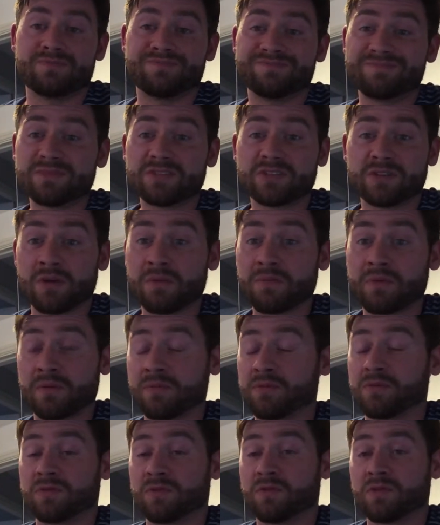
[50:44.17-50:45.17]
stopped people
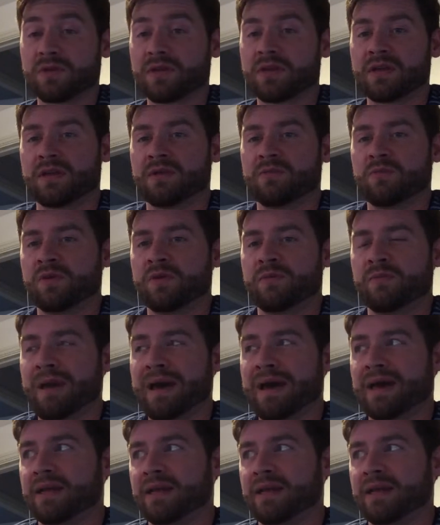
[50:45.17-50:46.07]
talking. We're banned.